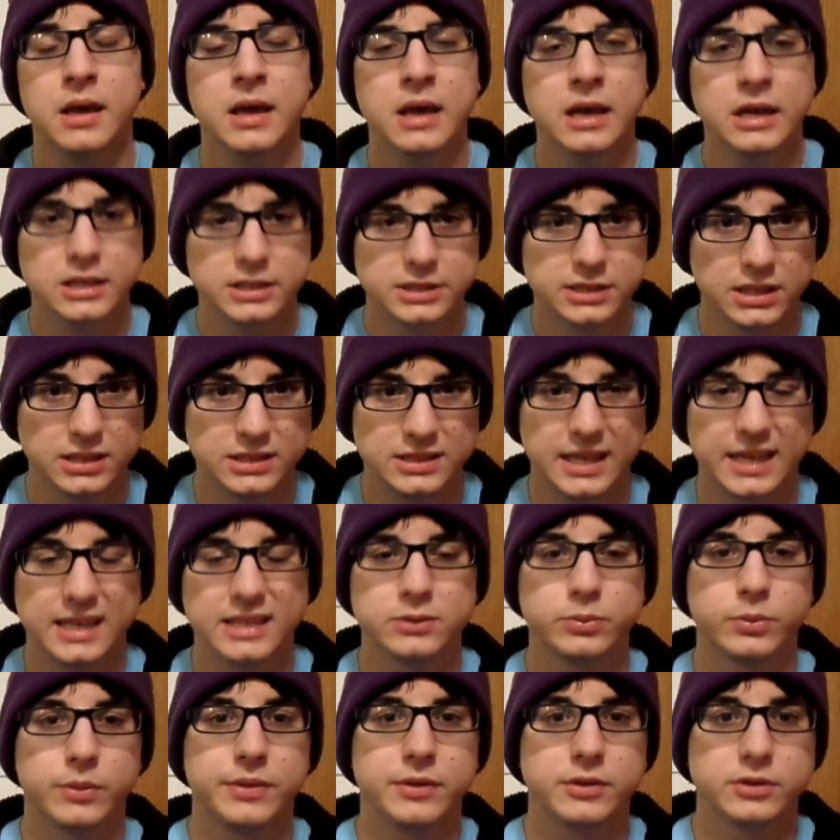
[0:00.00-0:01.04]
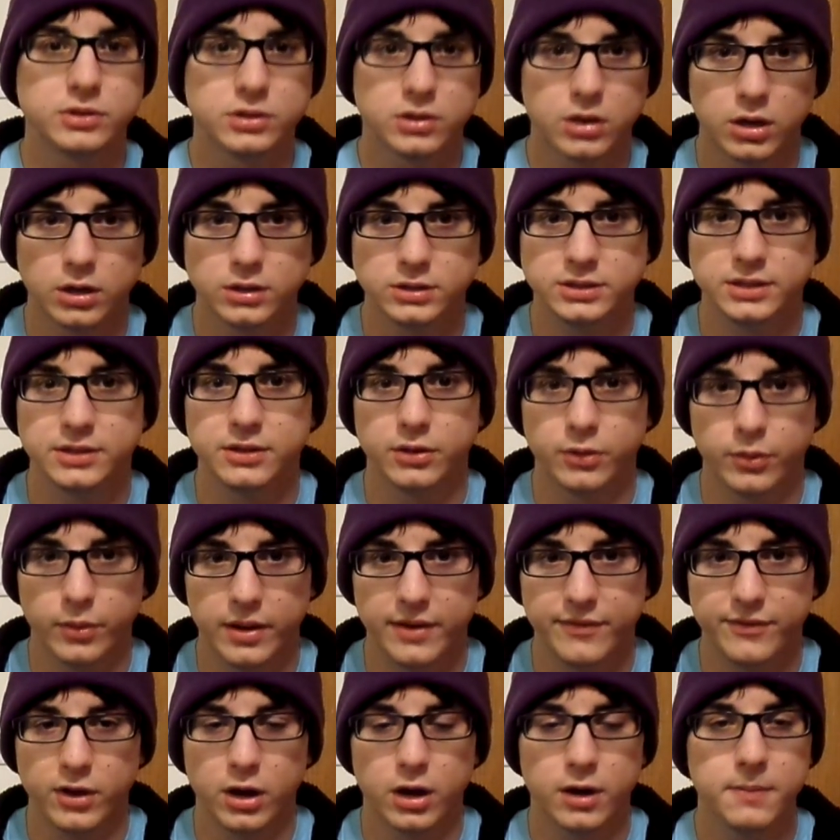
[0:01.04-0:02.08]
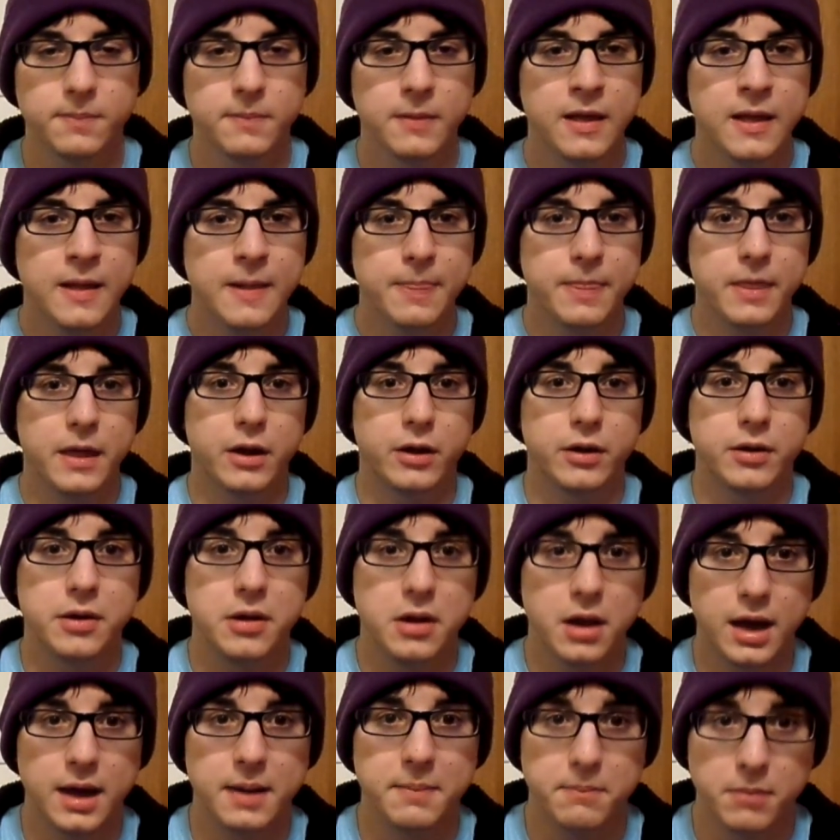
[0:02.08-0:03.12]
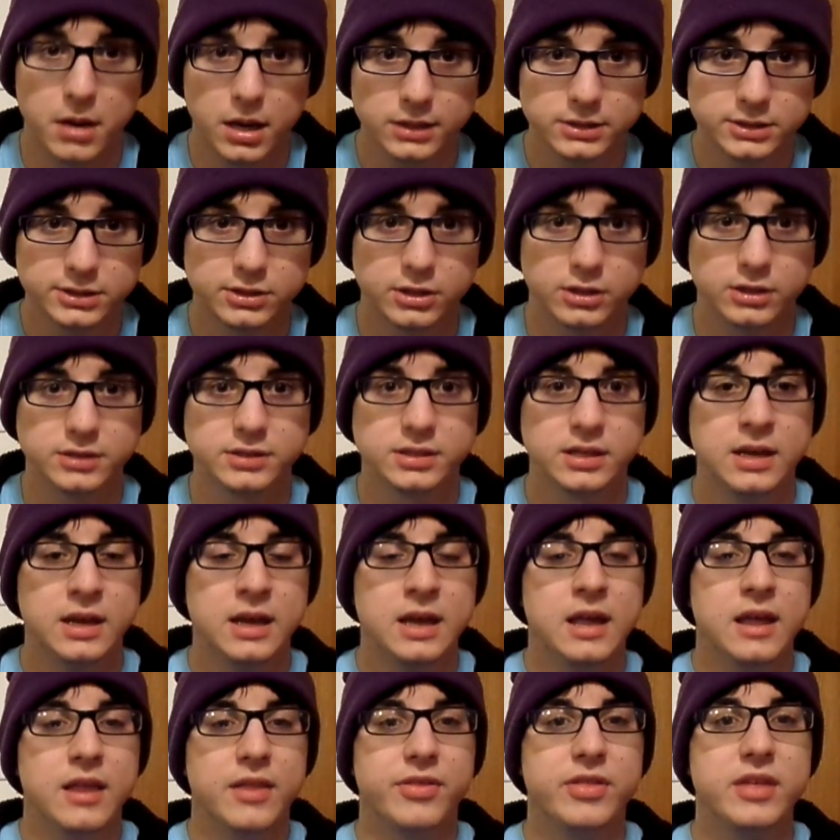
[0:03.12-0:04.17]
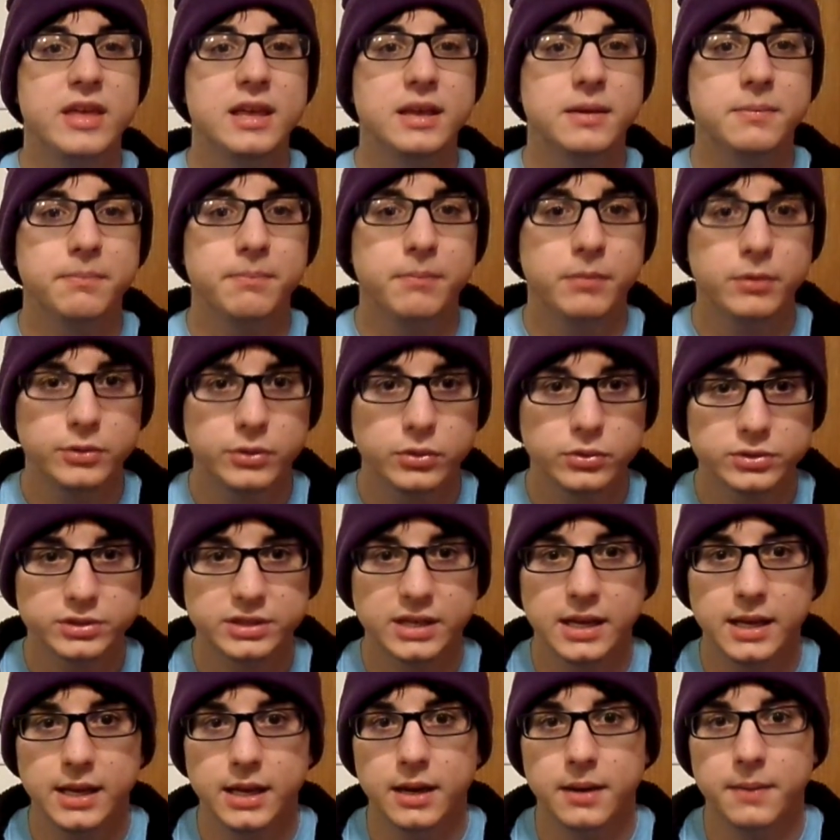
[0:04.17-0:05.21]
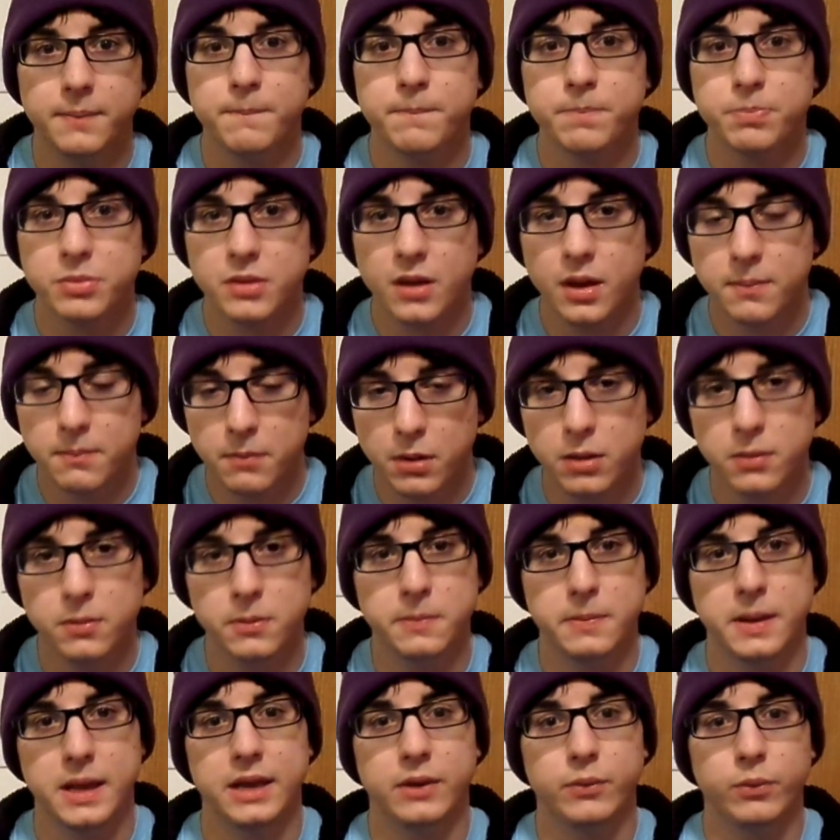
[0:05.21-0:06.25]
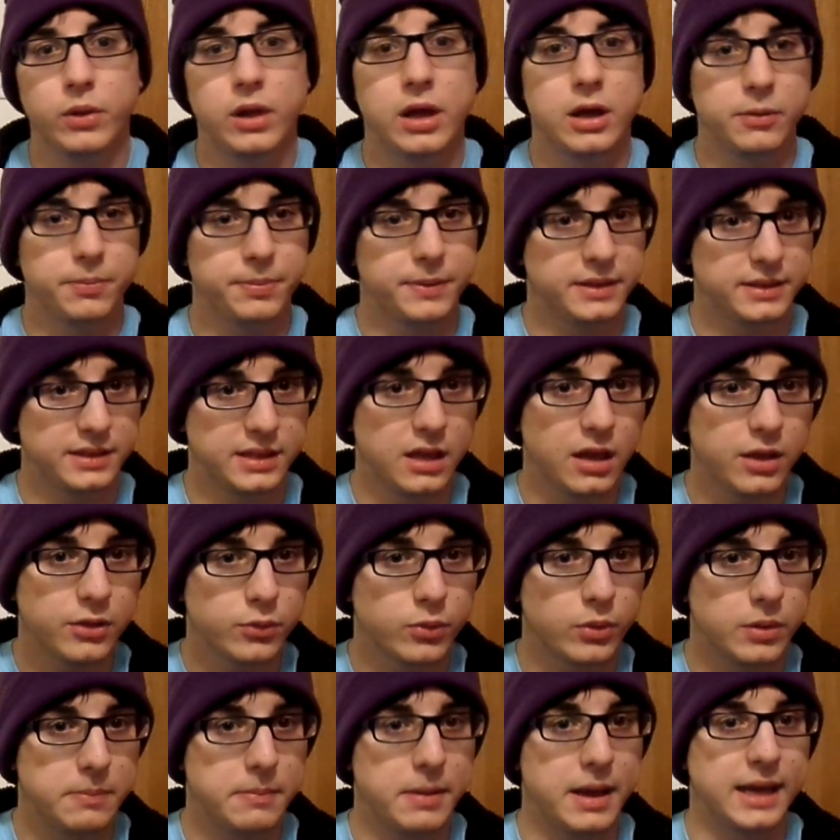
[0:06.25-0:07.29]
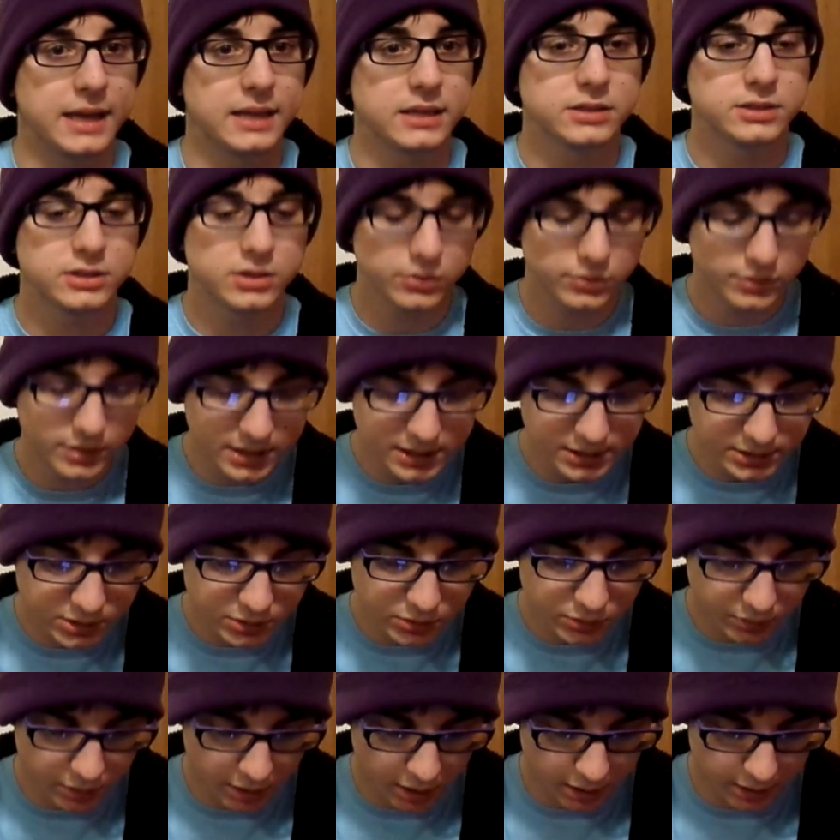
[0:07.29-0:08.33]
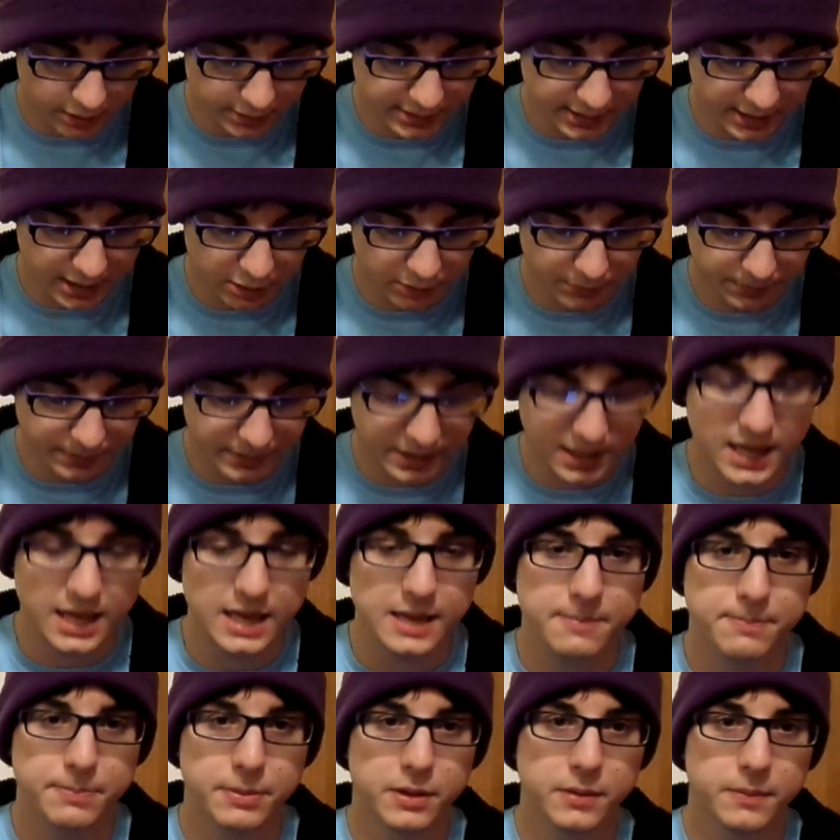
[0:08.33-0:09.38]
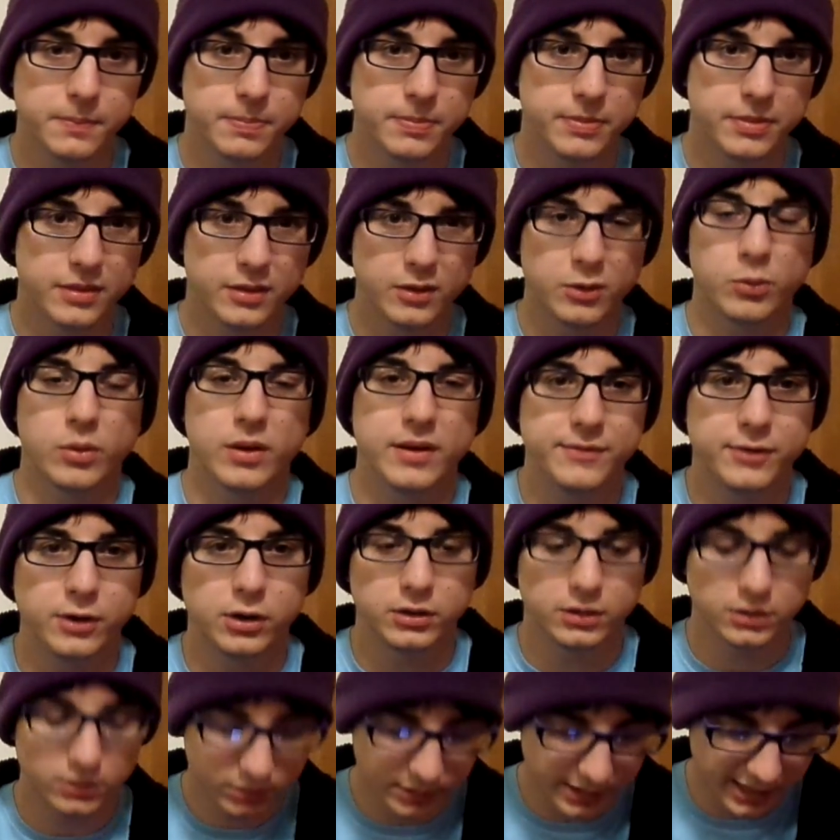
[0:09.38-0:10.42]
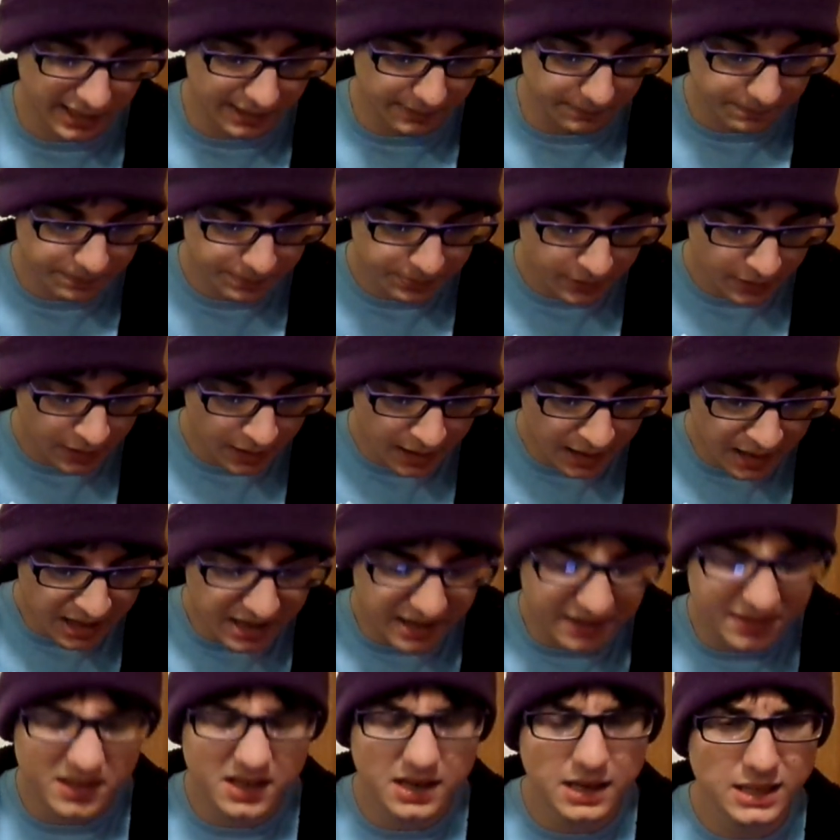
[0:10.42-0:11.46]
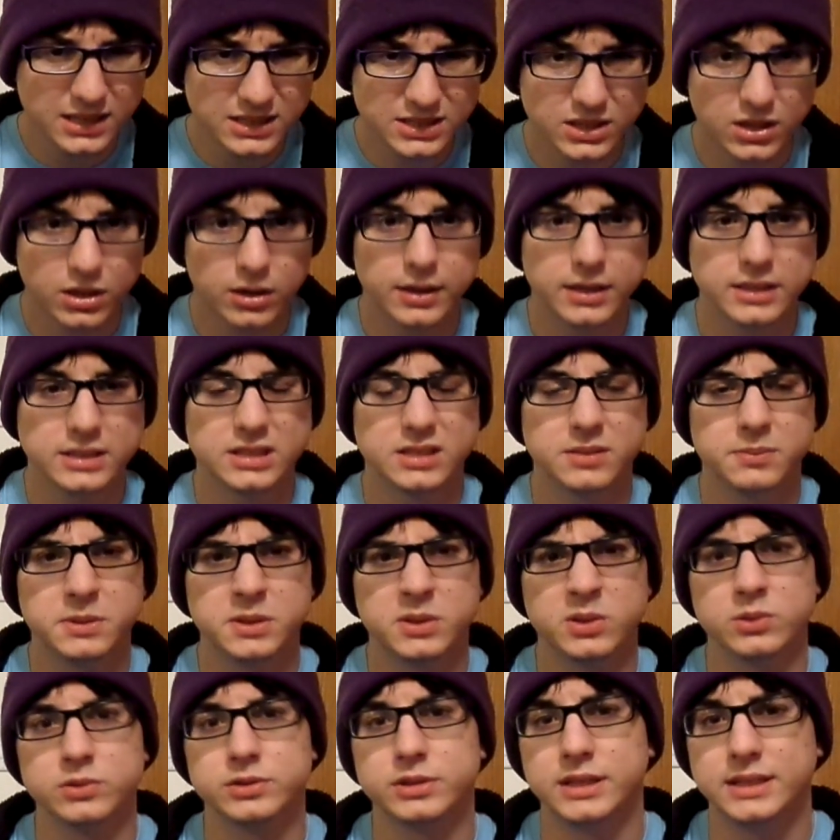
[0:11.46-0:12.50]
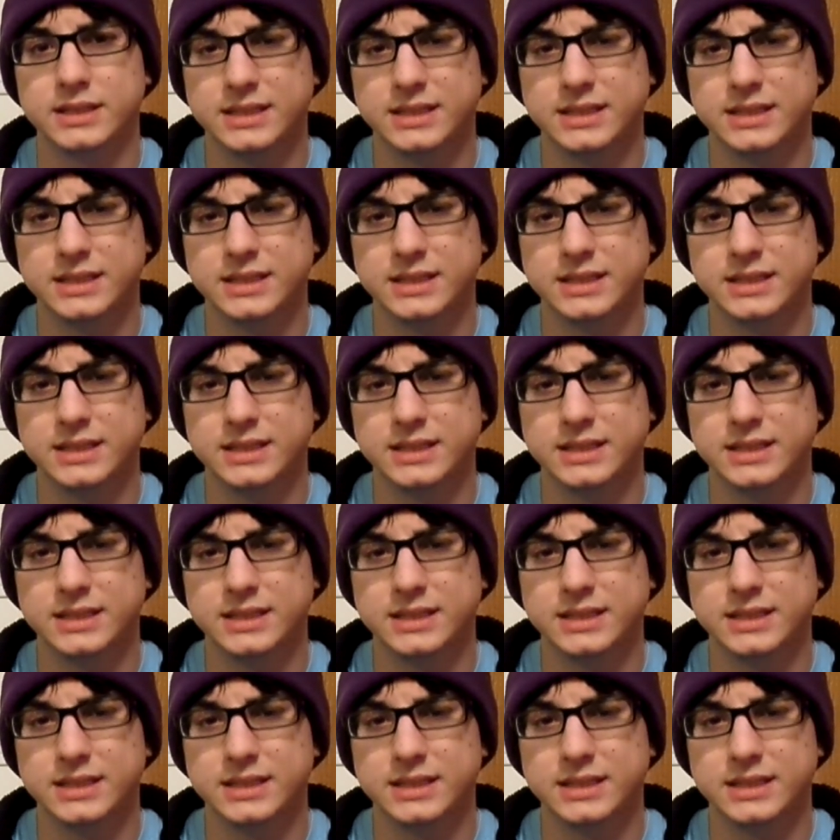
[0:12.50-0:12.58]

Such as when there's cards in the graveyard that are not monsters, the Madolche Marble Maid will help get the other one back. So these two cards help keep the graveyard clean. And the next card is the Madolche